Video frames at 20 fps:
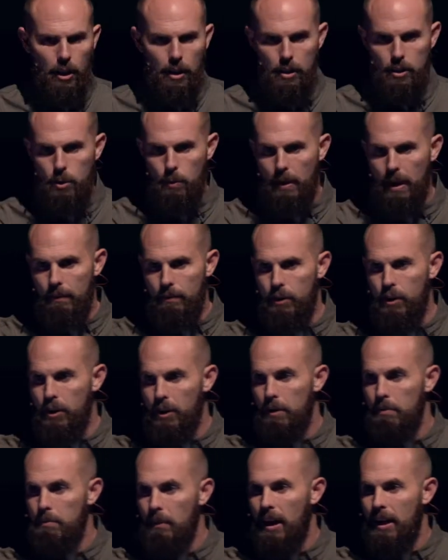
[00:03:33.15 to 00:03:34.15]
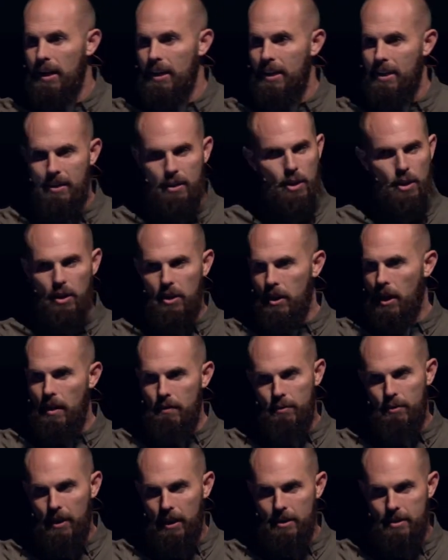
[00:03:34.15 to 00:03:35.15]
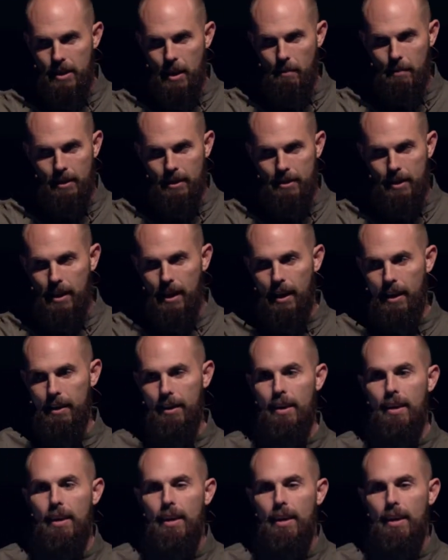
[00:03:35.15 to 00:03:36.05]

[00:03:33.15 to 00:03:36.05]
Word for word: on it so we have good money good offerings come in today